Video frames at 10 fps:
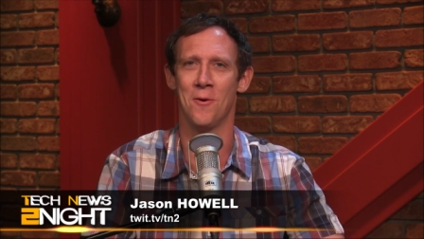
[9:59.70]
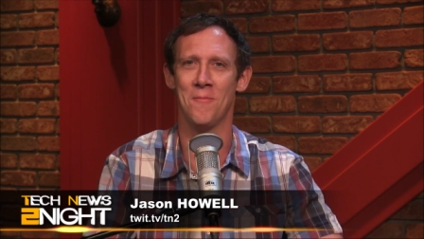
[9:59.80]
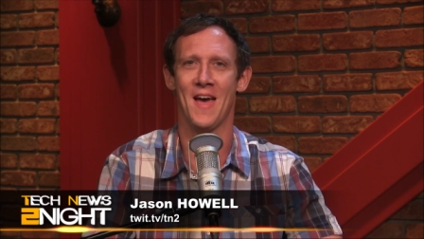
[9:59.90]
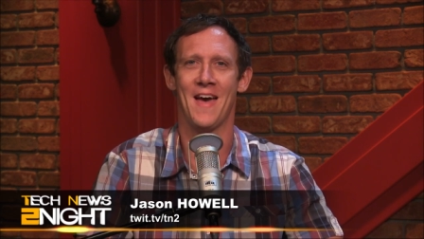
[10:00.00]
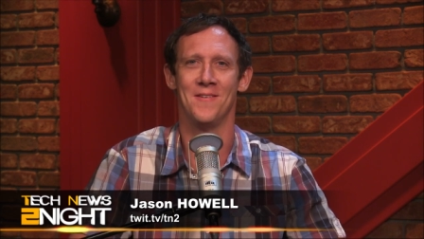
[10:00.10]
you
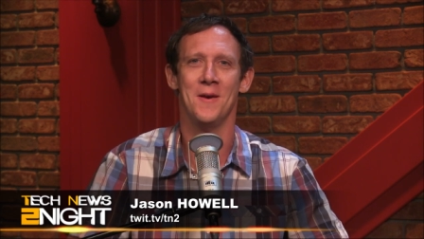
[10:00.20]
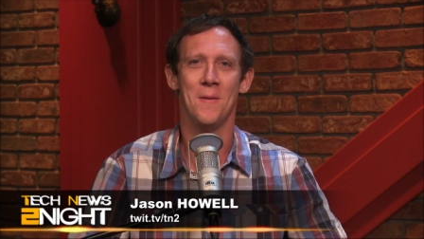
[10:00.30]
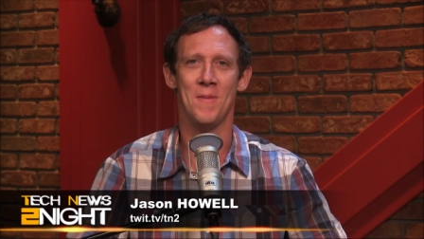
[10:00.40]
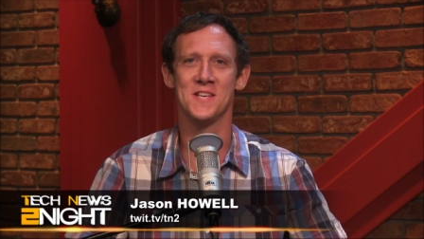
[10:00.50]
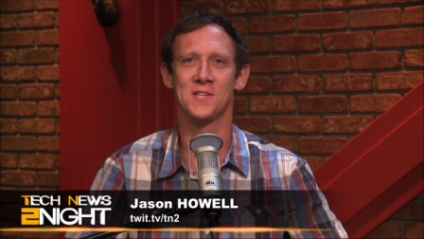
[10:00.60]
know,
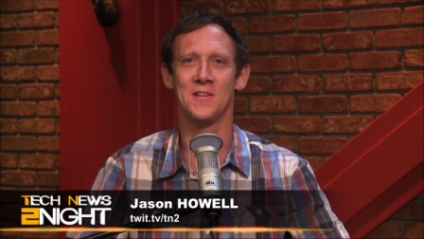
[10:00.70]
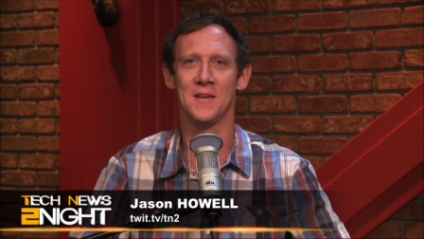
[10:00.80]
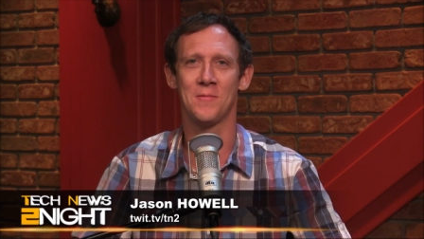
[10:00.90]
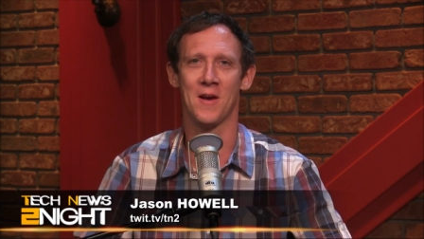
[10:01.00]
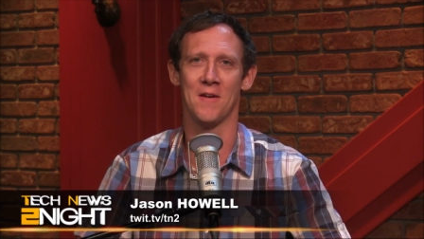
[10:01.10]

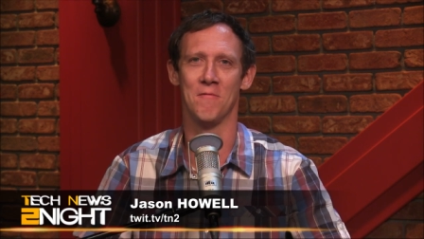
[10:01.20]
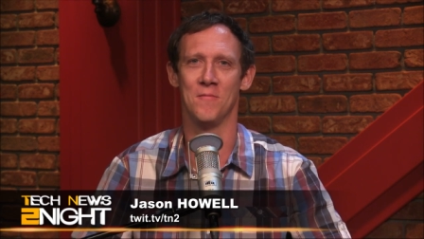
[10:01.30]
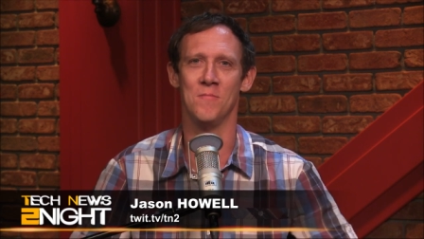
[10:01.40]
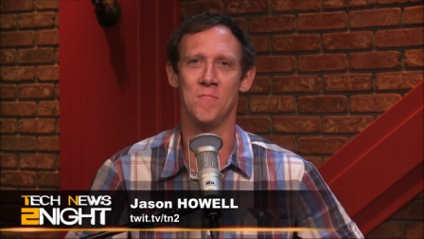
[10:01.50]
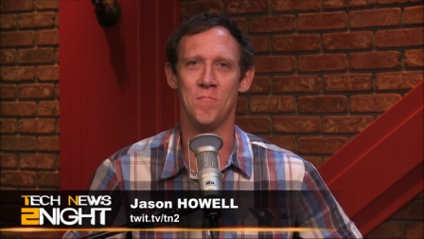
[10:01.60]
basically kind
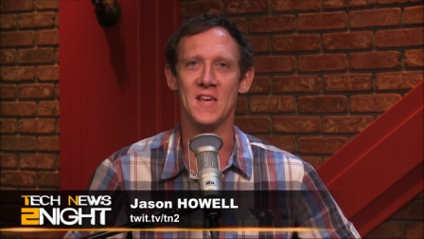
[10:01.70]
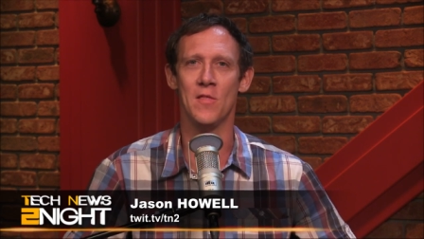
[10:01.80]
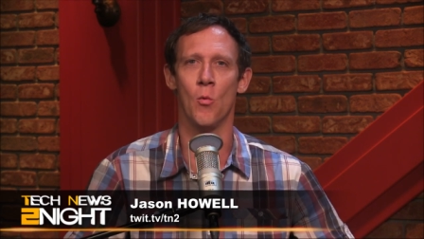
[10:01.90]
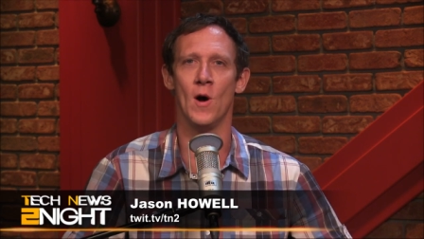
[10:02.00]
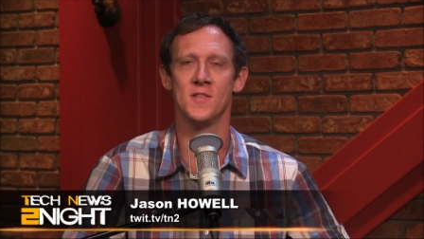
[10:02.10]
of
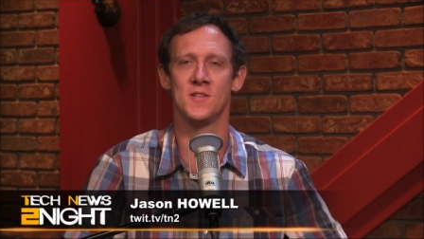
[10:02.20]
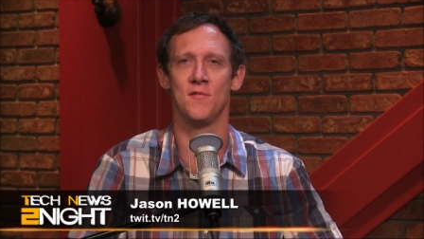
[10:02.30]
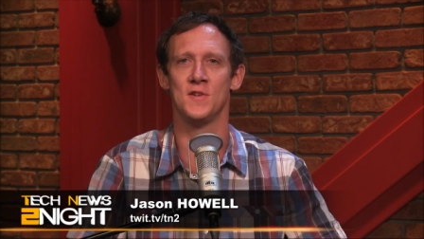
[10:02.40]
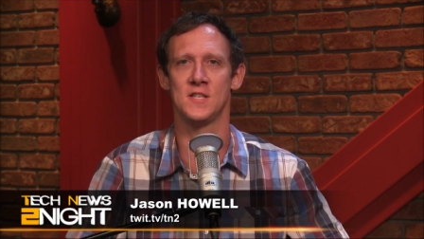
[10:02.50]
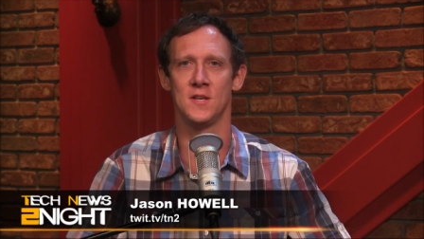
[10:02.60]
be the ones
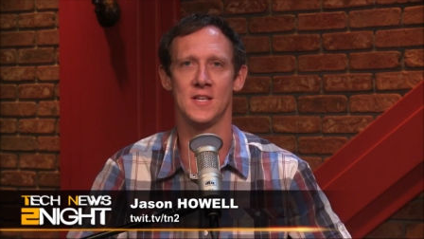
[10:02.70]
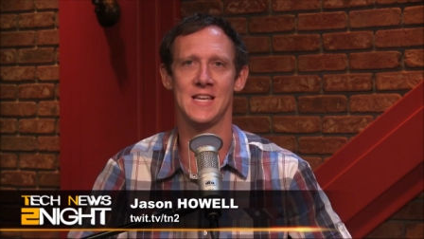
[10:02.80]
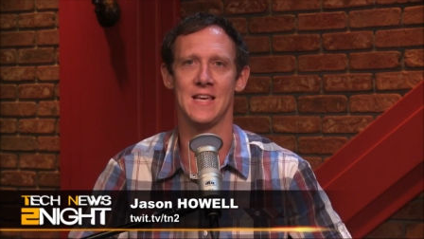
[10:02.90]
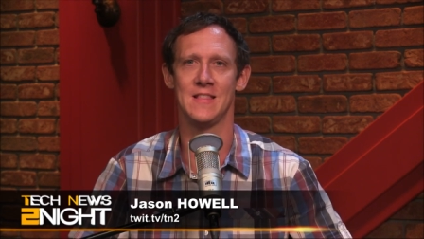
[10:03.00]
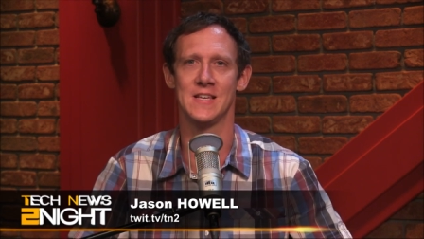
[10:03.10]
to
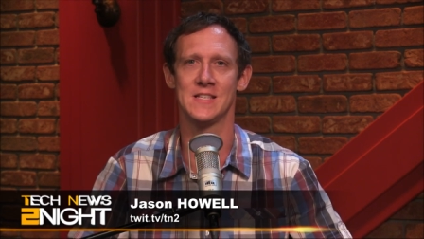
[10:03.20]
facilitate